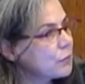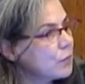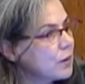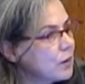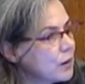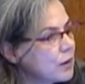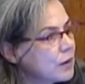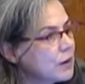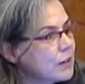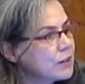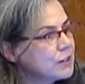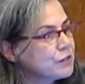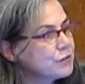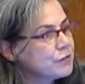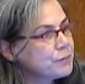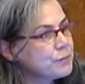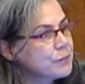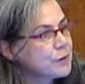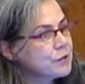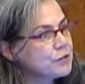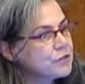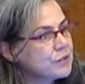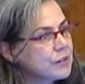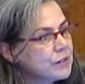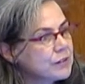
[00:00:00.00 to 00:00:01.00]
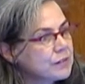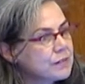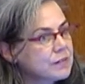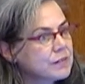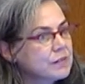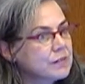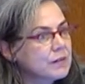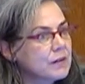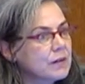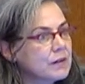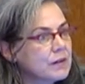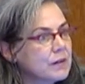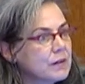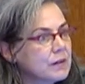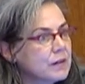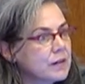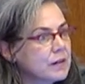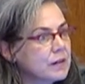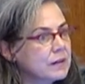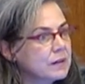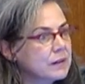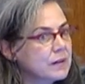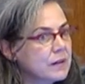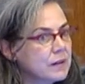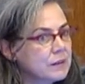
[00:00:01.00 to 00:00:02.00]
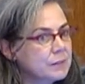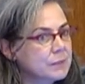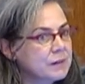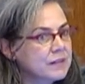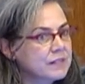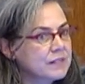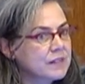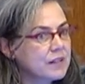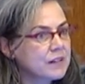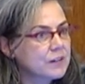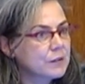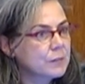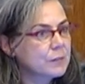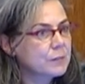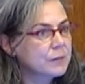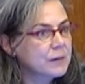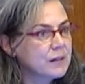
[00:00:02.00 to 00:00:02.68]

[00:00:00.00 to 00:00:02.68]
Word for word: what kind of projects uh, can, can be set up.